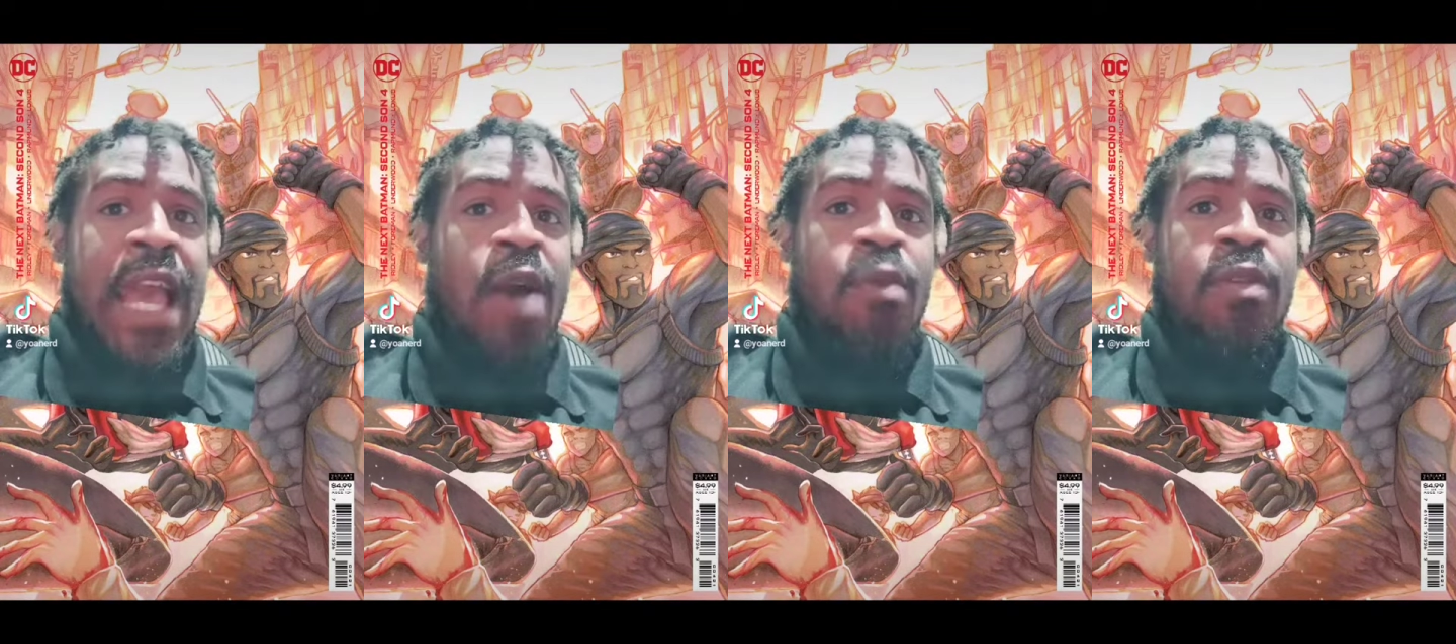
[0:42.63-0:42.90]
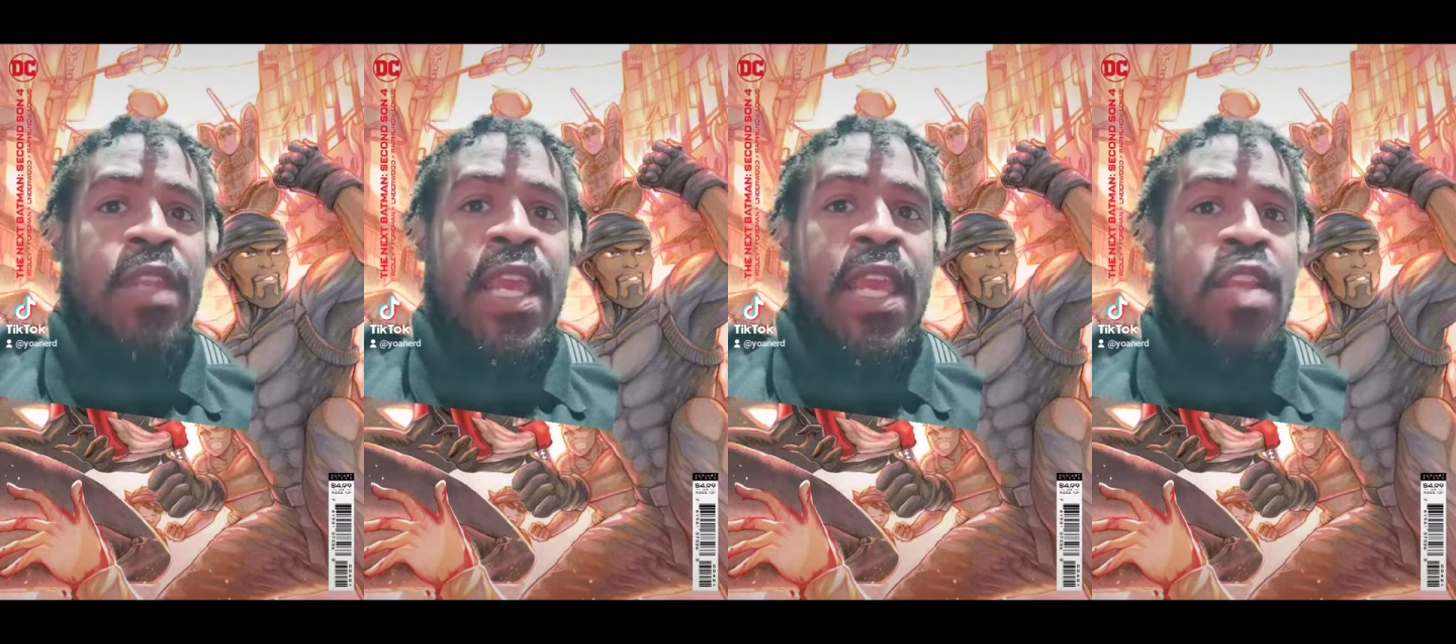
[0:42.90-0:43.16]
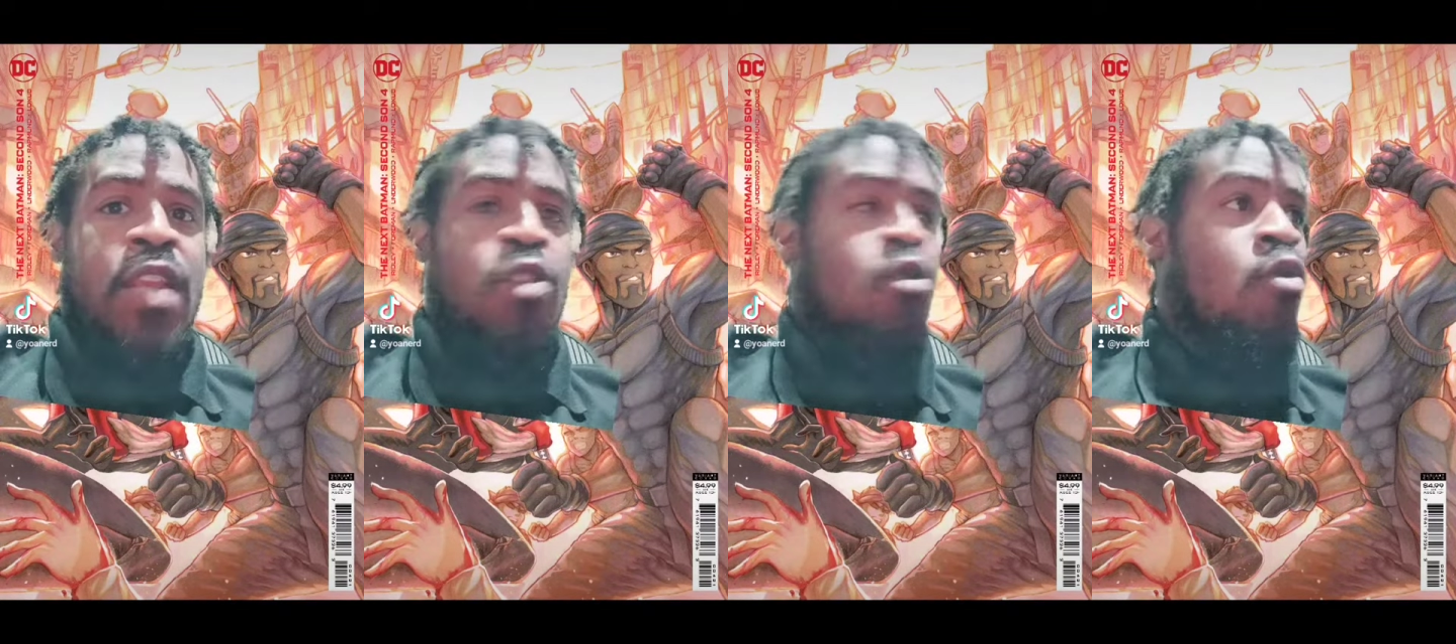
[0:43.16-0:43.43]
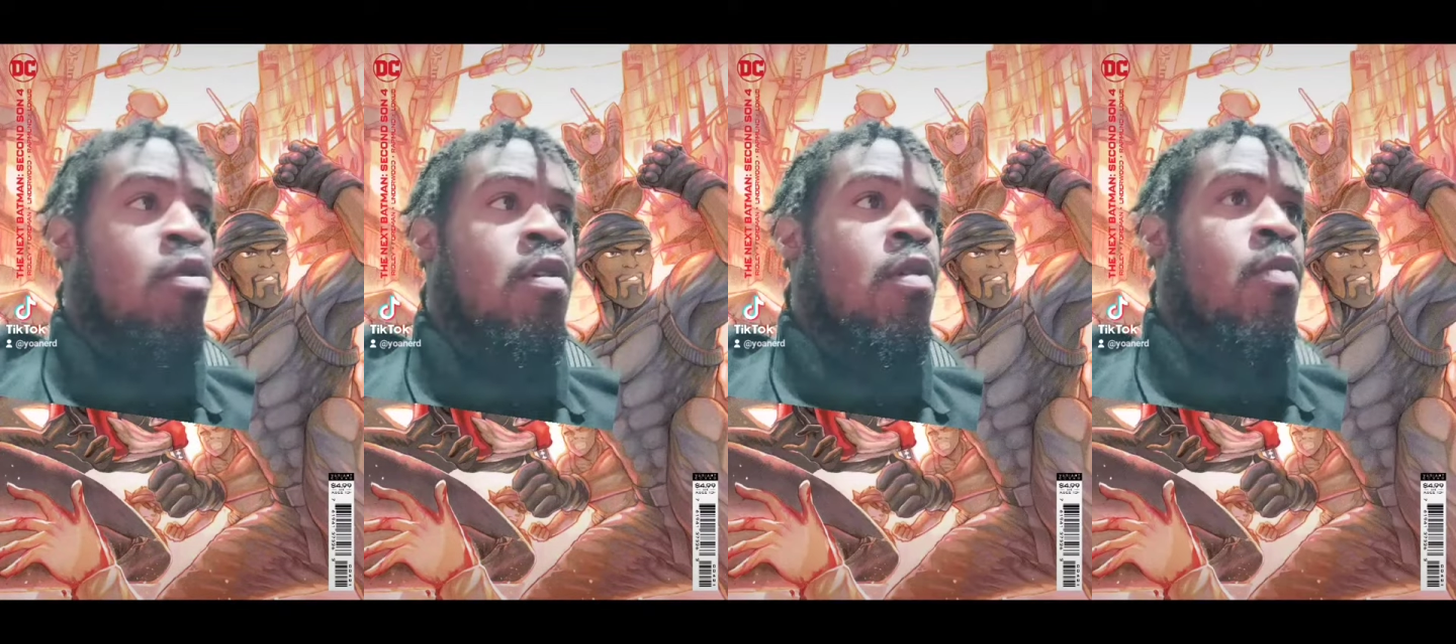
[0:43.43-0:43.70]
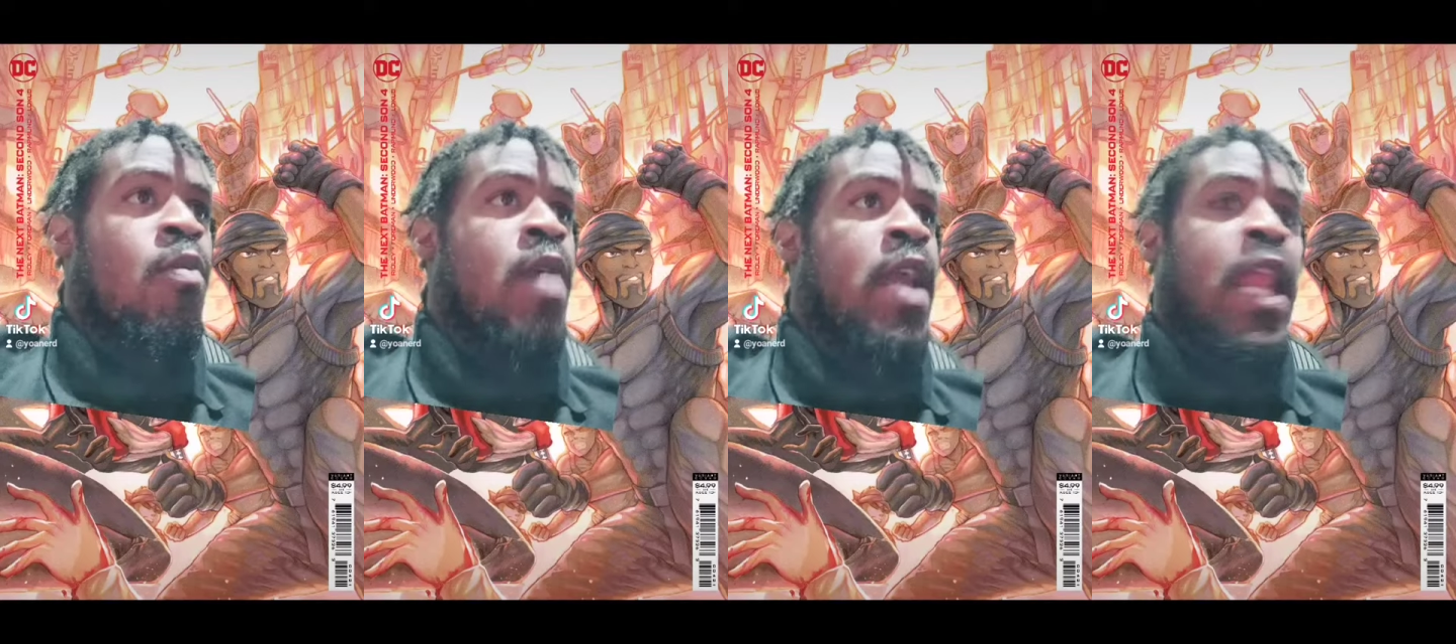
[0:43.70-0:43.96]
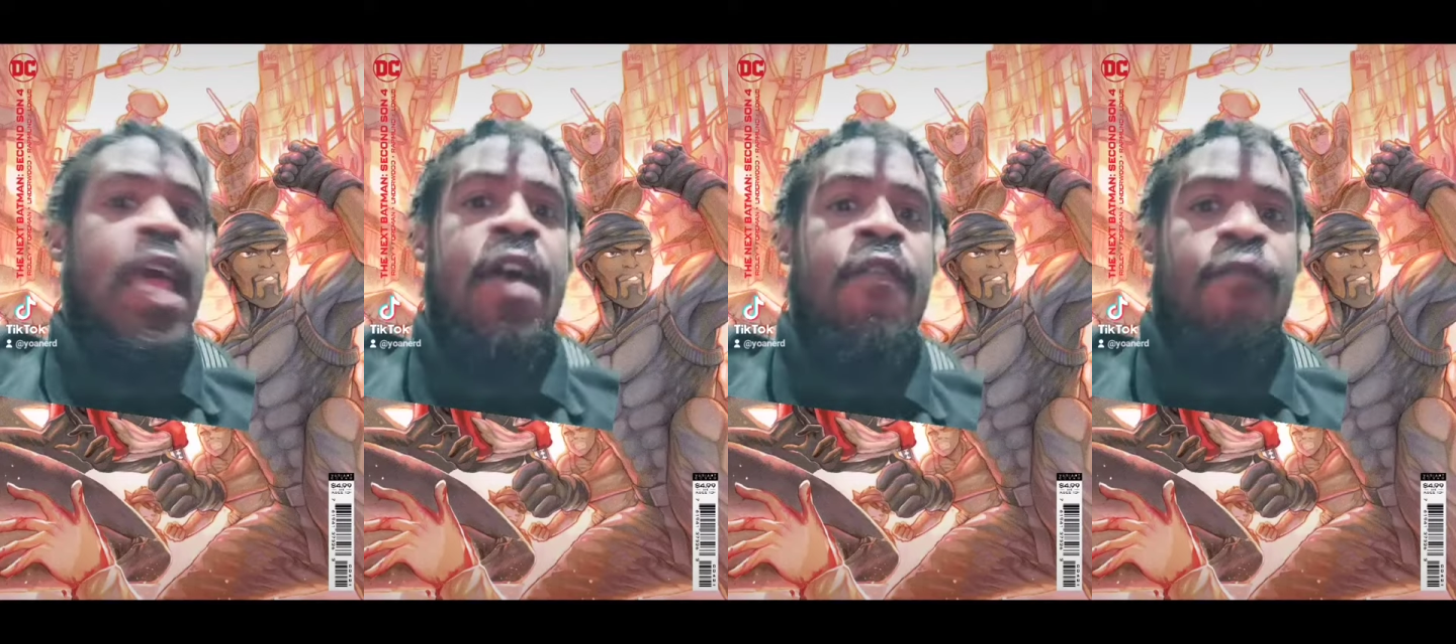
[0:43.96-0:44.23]
out there doing
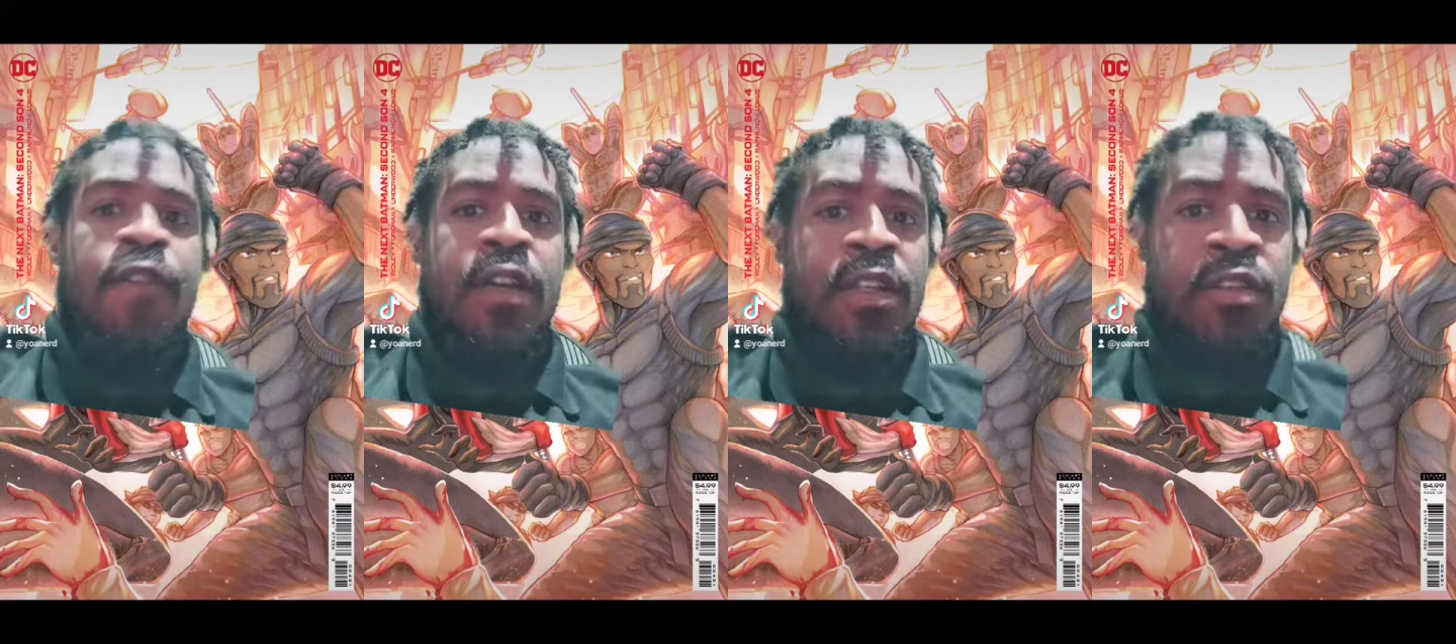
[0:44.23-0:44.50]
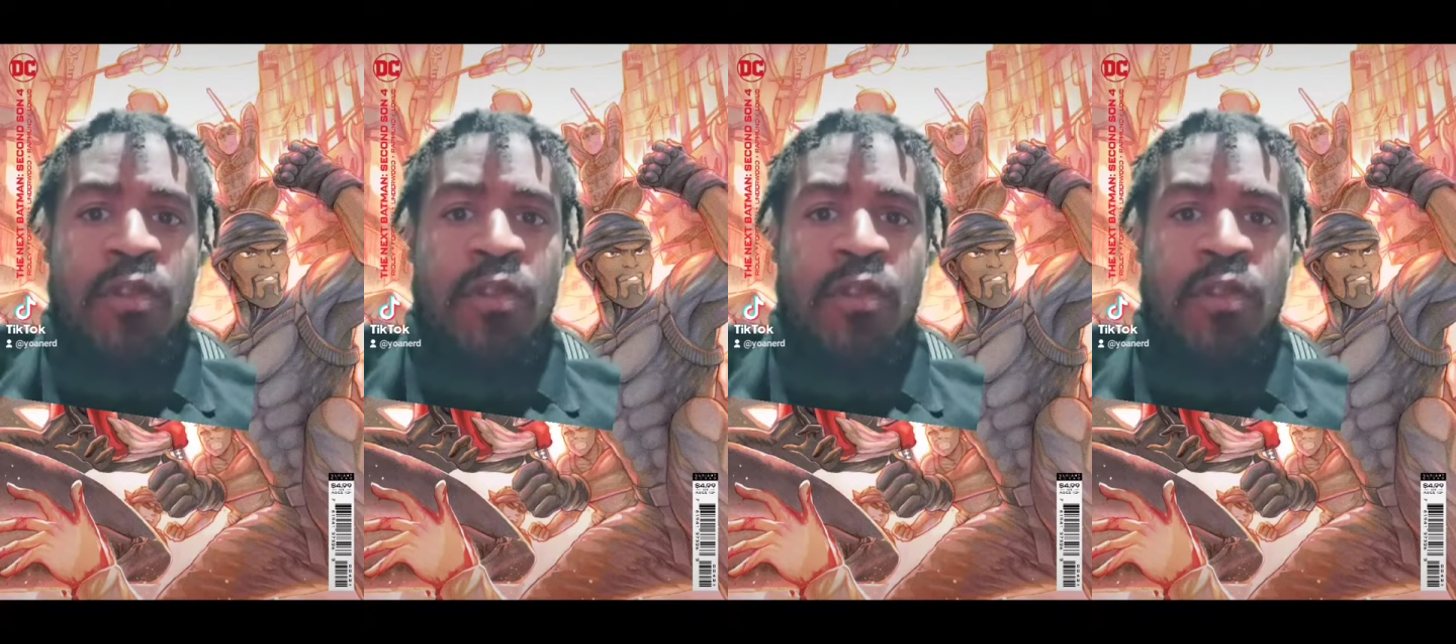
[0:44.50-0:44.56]
whatever,